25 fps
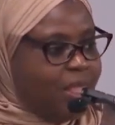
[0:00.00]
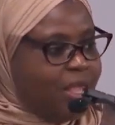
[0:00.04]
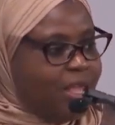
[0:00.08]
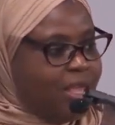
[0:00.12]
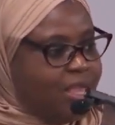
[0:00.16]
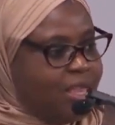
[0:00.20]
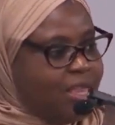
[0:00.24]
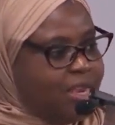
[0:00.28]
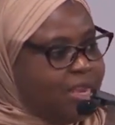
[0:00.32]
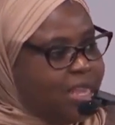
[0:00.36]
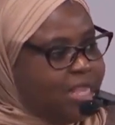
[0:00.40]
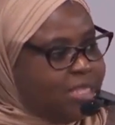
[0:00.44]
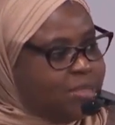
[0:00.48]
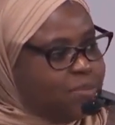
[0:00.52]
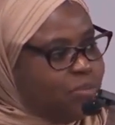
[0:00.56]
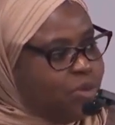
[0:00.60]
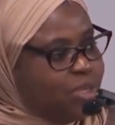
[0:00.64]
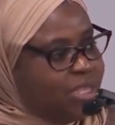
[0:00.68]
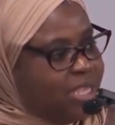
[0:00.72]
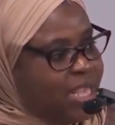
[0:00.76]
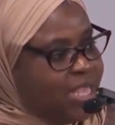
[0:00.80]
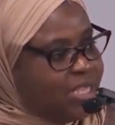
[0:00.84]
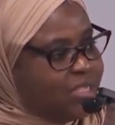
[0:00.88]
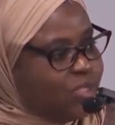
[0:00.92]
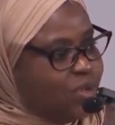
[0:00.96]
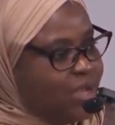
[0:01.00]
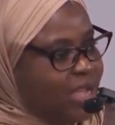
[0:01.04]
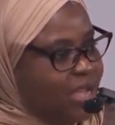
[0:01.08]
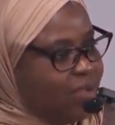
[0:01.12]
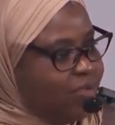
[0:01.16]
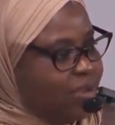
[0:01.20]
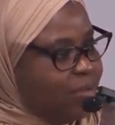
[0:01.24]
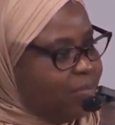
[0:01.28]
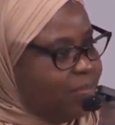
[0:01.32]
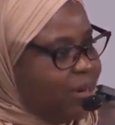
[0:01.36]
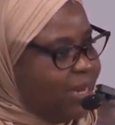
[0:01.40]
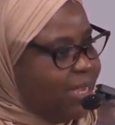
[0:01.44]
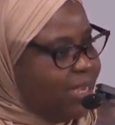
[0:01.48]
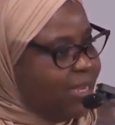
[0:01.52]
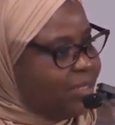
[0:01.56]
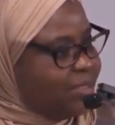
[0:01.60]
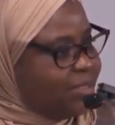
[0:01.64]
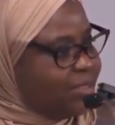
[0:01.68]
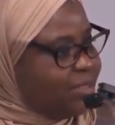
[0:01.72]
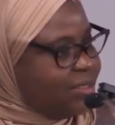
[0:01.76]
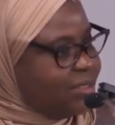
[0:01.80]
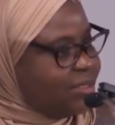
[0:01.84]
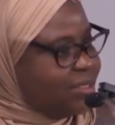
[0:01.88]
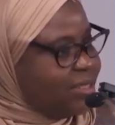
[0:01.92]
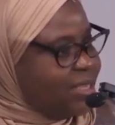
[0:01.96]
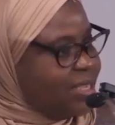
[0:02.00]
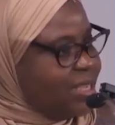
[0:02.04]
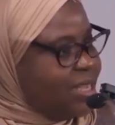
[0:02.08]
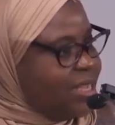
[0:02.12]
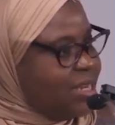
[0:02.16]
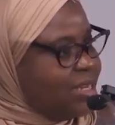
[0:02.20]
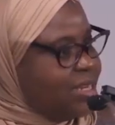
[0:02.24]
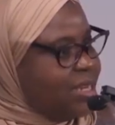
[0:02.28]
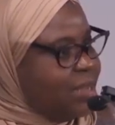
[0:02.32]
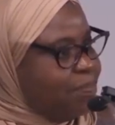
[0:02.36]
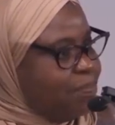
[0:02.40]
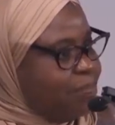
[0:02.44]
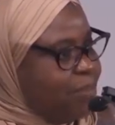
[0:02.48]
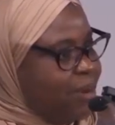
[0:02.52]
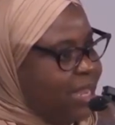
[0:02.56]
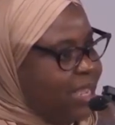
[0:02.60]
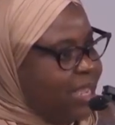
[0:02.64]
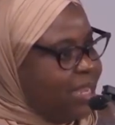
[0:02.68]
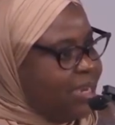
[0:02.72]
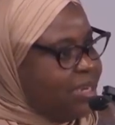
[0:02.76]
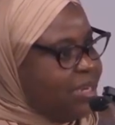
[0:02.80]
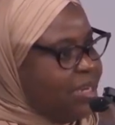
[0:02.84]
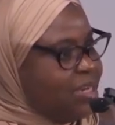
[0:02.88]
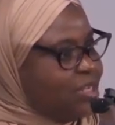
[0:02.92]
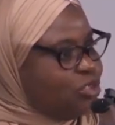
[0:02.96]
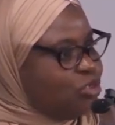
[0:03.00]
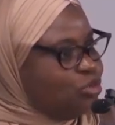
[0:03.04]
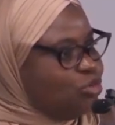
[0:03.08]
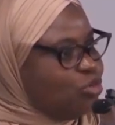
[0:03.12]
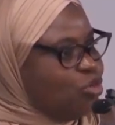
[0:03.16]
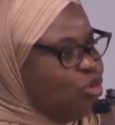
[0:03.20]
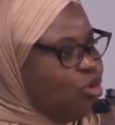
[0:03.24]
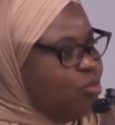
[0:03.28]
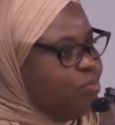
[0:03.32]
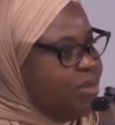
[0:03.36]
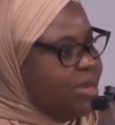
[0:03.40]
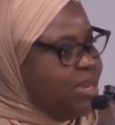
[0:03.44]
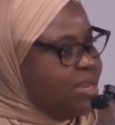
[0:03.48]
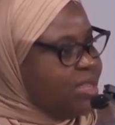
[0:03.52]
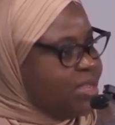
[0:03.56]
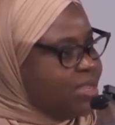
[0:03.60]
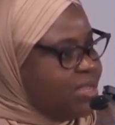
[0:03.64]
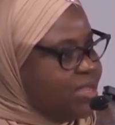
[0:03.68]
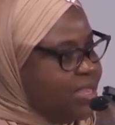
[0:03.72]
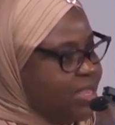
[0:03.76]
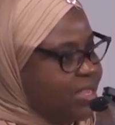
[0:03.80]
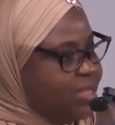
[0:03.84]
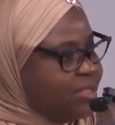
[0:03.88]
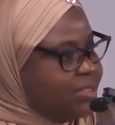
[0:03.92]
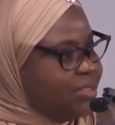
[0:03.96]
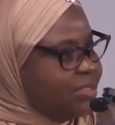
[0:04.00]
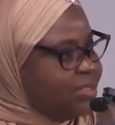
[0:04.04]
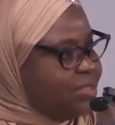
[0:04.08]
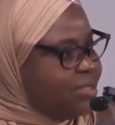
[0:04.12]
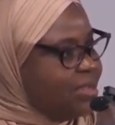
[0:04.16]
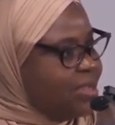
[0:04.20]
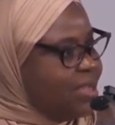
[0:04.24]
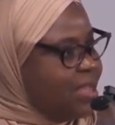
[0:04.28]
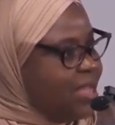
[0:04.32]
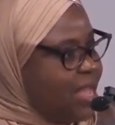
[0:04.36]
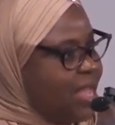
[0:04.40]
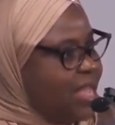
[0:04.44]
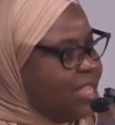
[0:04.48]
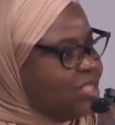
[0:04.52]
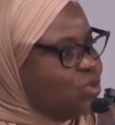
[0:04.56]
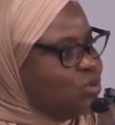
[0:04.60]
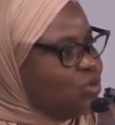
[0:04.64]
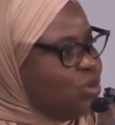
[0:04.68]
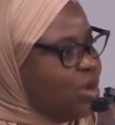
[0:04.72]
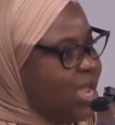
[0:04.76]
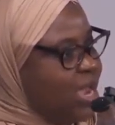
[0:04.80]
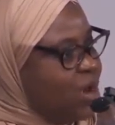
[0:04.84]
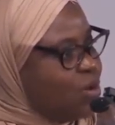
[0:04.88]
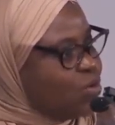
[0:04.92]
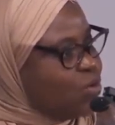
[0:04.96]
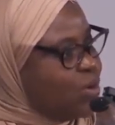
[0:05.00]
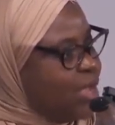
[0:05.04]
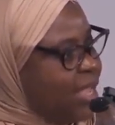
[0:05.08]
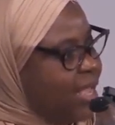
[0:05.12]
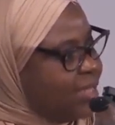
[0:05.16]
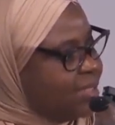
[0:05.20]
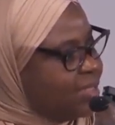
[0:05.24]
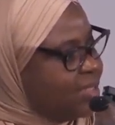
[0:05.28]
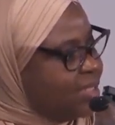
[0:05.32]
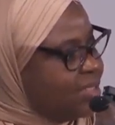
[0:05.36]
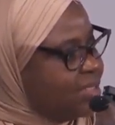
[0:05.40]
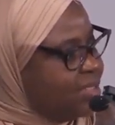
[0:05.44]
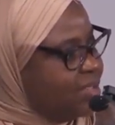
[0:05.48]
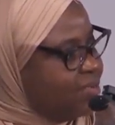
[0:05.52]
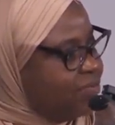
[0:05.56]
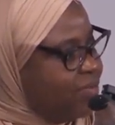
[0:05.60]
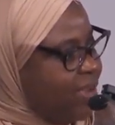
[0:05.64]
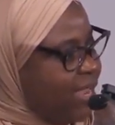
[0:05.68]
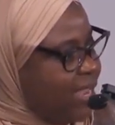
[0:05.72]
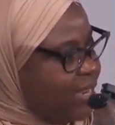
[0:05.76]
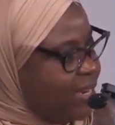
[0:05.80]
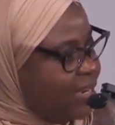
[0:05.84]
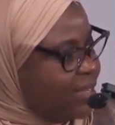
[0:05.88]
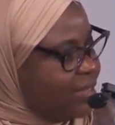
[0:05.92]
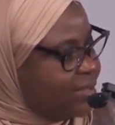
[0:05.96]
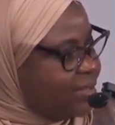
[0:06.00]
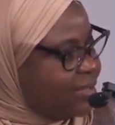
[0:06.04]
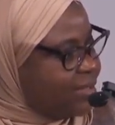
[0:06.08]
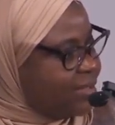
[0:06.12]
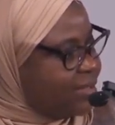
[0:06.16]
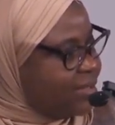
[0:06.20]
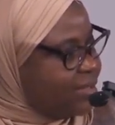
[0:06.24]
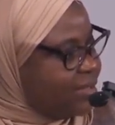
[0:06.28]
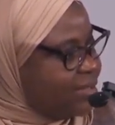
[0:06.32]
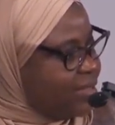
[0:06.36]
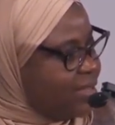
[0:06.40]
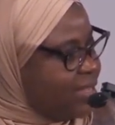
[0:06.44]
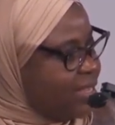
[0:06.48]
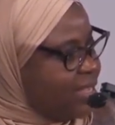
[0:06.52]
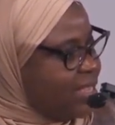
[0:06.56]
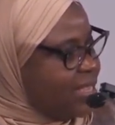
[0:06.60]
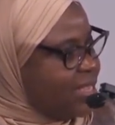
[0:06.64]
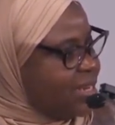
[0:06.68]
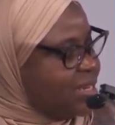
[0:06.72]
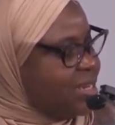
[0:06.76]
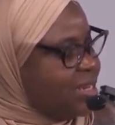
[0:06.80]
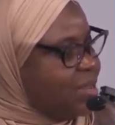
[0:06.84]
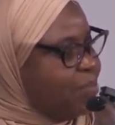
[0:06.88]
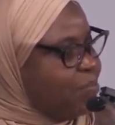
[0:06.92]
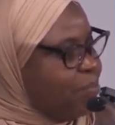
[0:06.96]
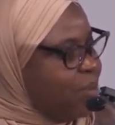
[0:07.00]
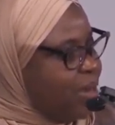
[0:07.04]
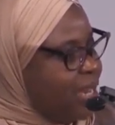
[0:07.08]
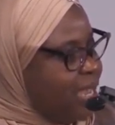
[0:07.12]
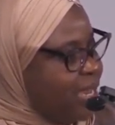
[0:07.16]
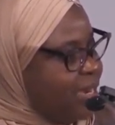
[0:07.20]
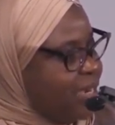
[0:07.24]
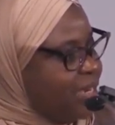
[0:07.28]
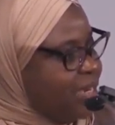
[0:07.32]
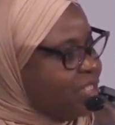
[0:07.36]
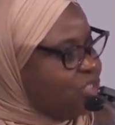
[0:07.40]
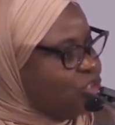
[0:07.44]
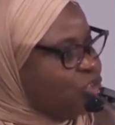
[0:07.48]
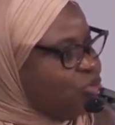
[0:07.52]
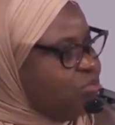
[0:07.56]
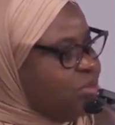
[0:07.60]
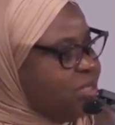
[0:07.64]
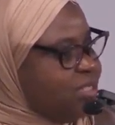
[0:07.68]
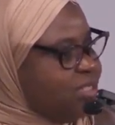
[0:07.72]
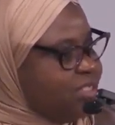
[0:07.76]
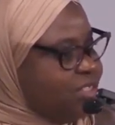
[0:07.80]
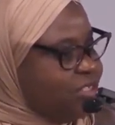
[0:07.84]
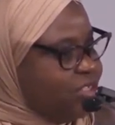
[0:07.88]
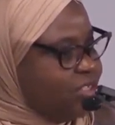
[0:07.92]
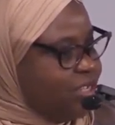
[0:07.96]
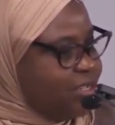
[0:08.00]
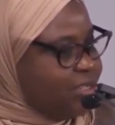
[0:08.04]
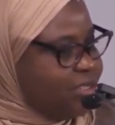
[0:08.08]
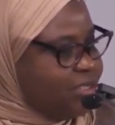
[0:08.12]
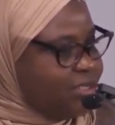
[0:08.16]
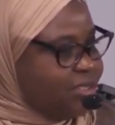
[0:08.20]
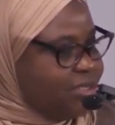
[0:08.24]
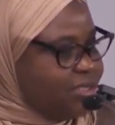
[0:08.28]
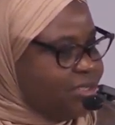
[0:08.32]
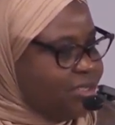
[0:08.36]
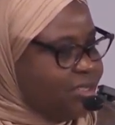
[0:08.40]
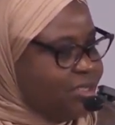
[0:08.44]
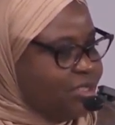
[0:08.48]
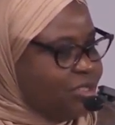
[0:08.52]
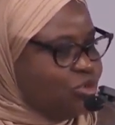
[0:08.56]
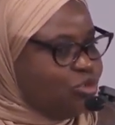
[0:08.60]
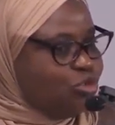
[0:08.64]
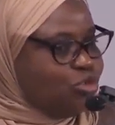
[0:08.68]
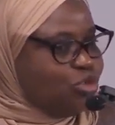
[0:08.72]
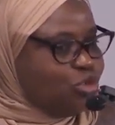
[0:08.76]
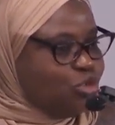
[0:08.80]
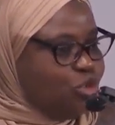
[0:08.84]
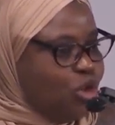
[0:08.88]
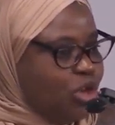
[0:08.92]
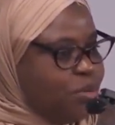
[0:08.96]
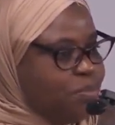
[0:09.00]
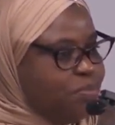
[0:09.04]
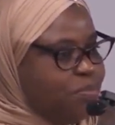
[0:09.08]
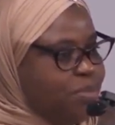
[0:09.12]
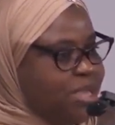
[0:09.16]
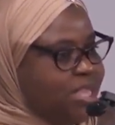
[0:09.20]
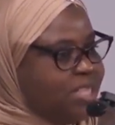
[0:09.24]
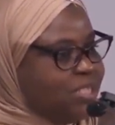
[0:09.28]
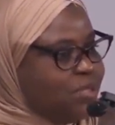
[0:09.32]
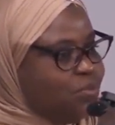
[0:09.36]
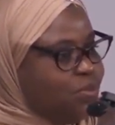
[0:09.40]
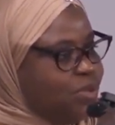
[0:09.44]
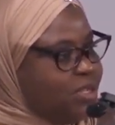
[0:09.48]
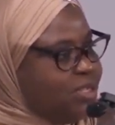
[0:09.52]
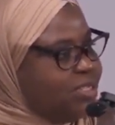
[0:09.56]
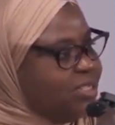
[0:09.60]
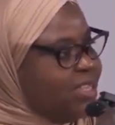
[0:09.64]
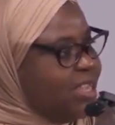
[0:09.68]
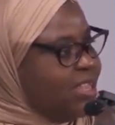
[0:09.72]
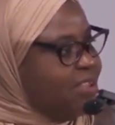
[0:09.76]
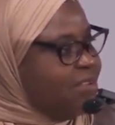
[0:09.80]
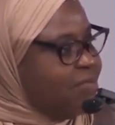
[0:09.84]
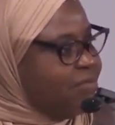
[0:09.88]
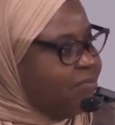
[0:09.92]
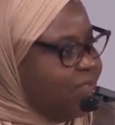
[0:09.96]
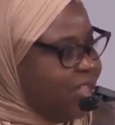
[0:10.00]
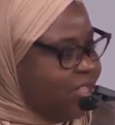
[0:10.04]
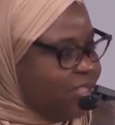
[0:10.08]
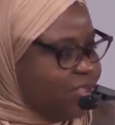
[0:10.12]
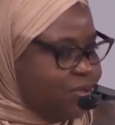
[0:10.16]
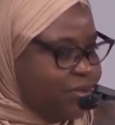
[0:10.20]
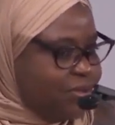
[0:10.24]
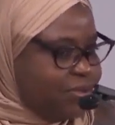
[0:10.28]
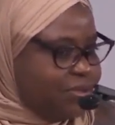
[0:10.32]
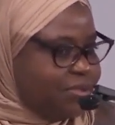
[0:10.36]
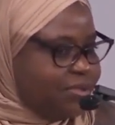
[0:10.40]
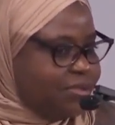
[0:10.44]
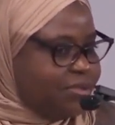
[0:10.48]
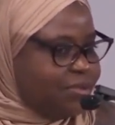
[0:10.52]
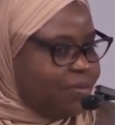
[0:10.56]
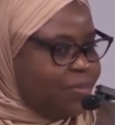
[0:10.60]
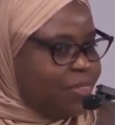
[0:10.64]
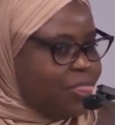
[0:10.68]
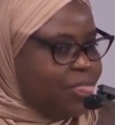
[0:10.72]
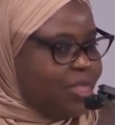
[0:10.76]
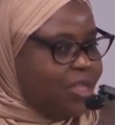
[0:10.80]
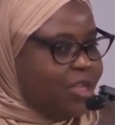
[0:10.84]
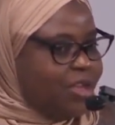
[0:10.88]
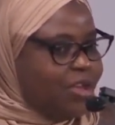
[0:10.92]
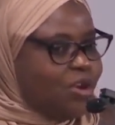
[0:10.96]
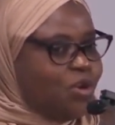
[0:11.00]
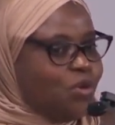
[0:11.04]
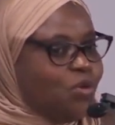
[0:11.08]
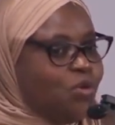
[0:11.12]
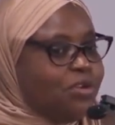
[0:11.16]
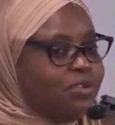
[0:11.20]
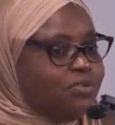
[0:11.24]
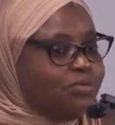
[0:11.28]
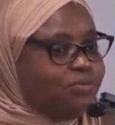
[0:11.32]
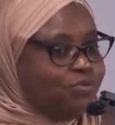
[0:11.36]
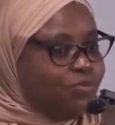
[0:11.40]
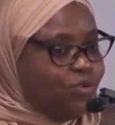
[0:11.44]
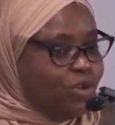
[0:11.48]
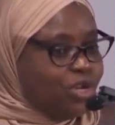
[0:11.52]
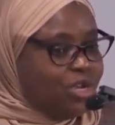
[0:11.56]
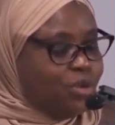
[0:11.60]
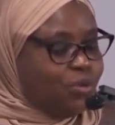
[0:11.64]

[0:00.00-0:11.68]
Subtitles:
In as much as you have a plan, the plan needs to communicate as to how to access the finance. The plan needs to be detailed to touch base with the investors, knowing fully